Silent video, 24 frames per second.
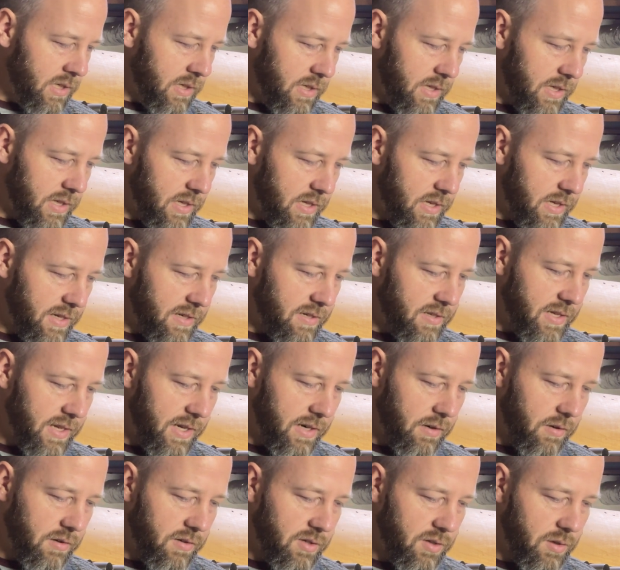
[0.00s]
in the next day
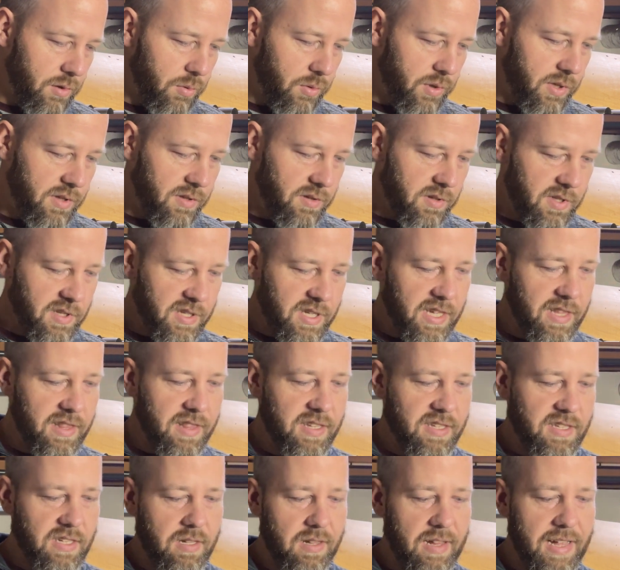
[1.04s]
or so is getting
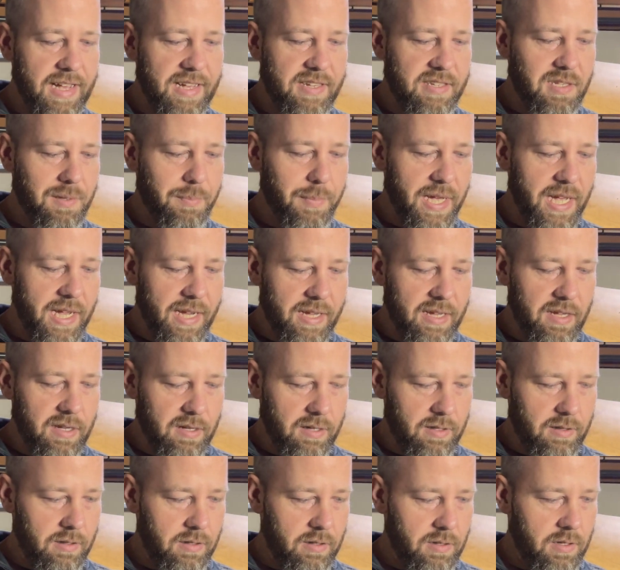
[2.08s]
this glassed back
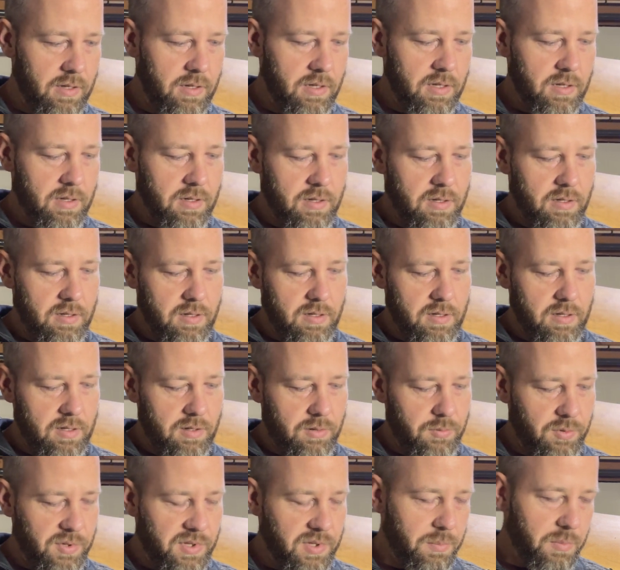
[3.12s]
in
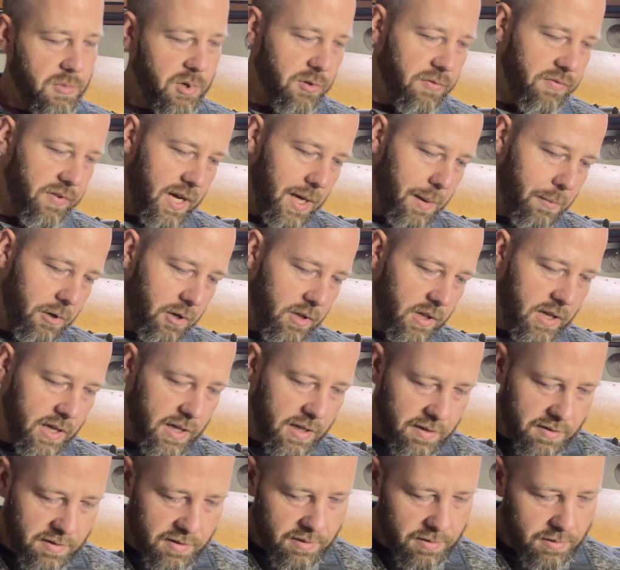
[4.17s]
with some new
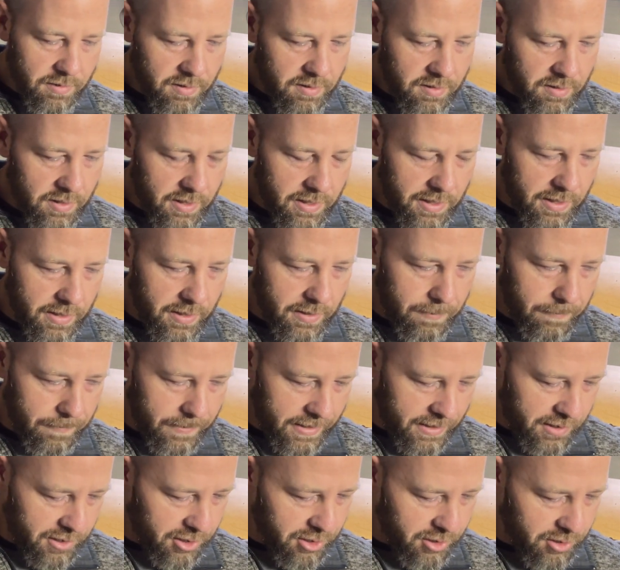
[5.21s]
fiberglass, and
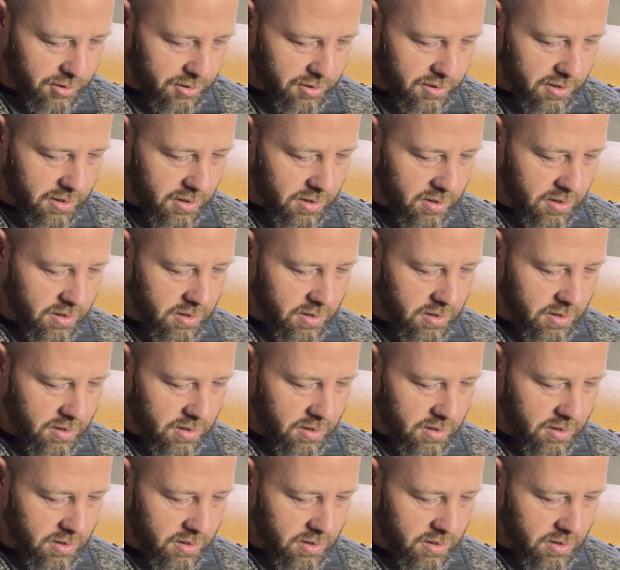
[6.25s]
that should